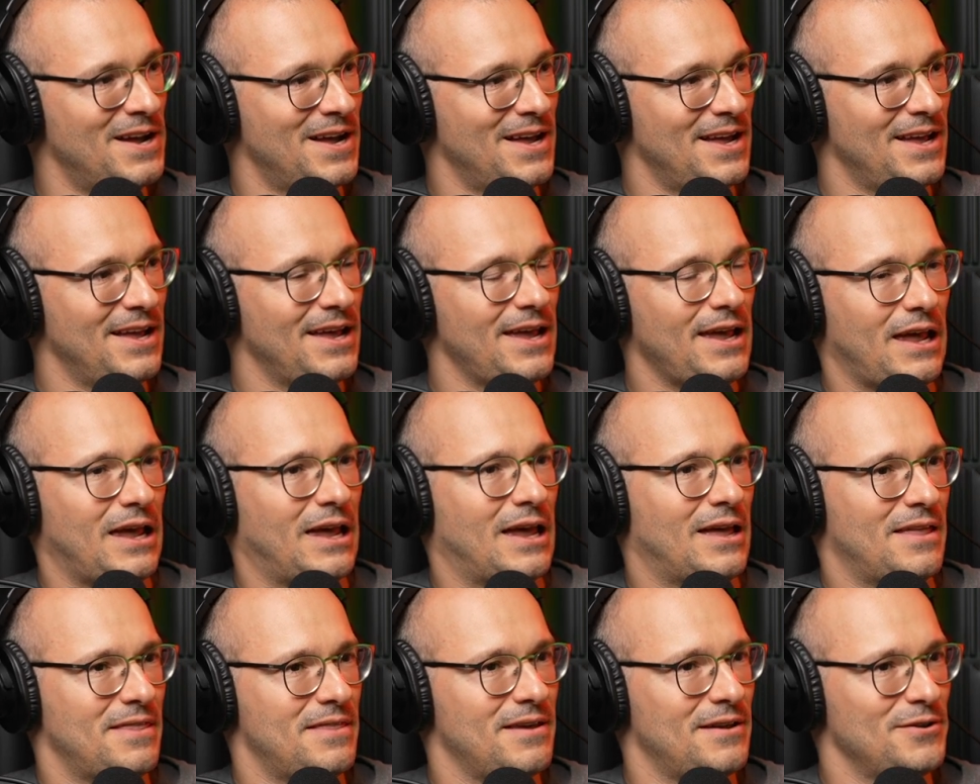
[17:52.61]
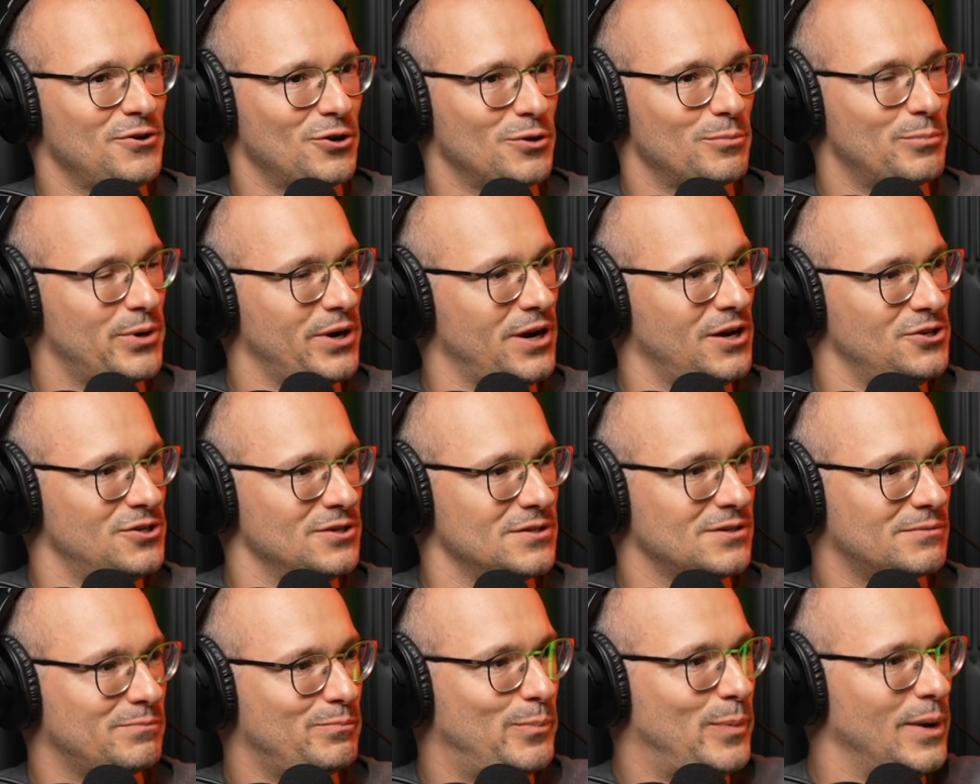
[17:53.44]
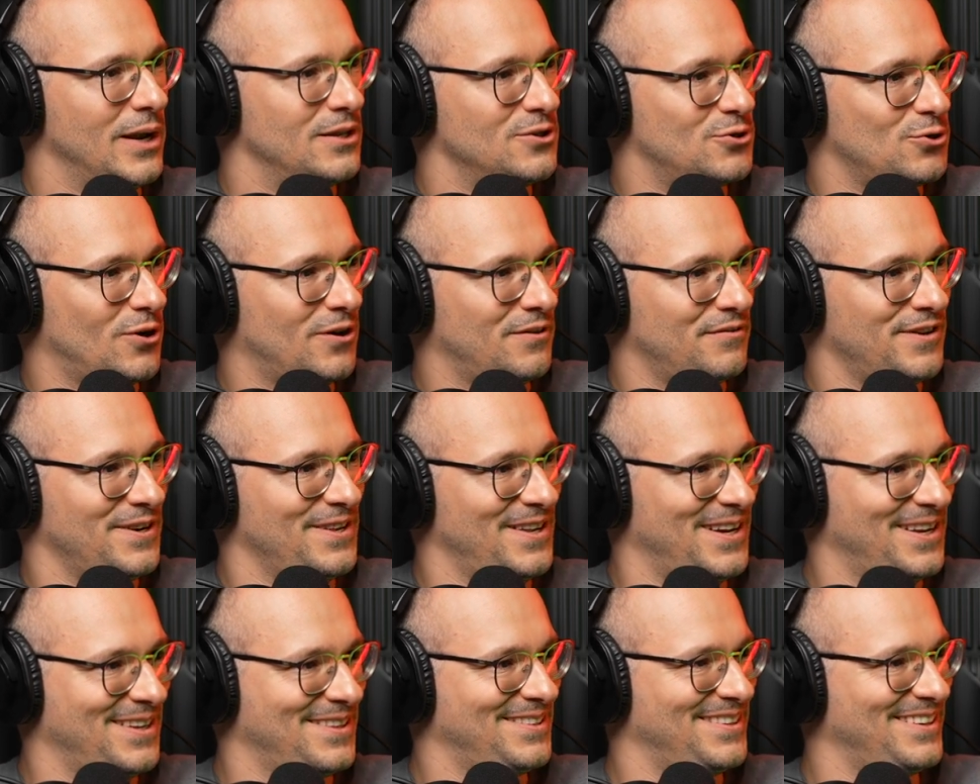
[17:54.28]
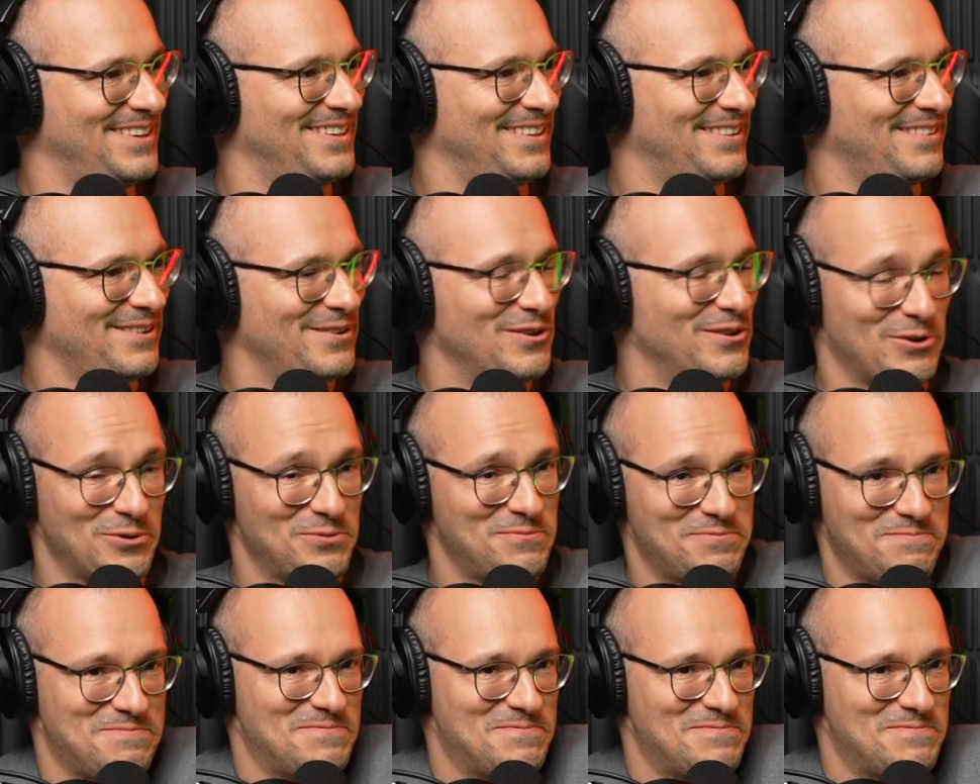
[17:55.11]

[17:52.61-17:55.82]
Yeah, and then your brain just paints over that, and you're,